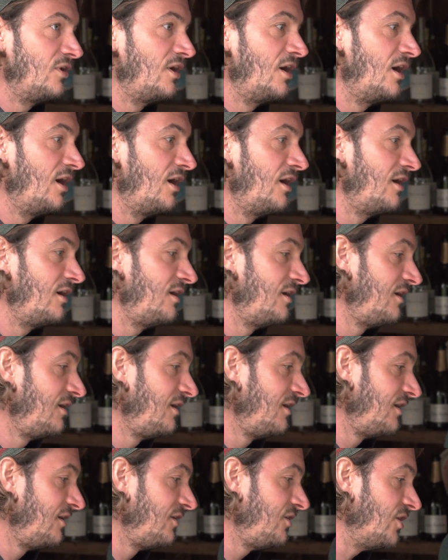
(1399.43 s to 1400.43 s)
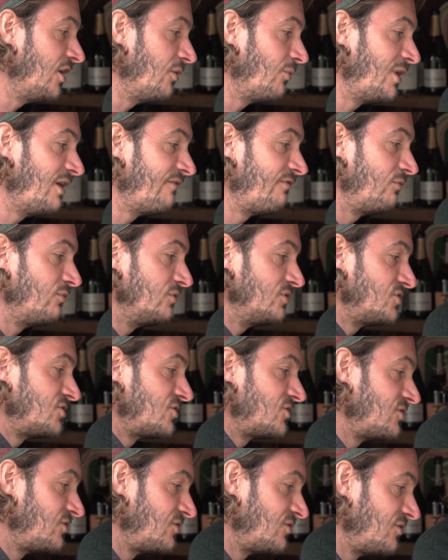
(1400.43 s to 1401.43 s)
uh, you know, whatever
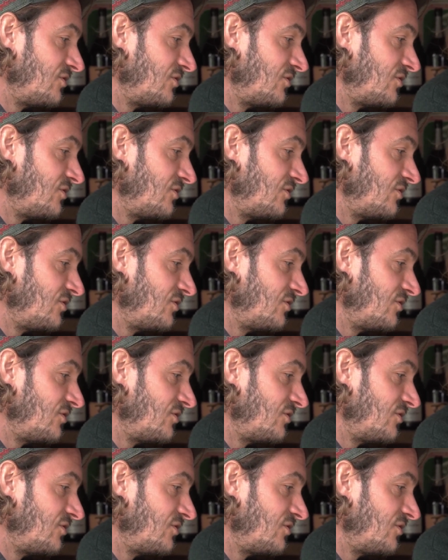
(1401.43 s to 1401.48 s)
was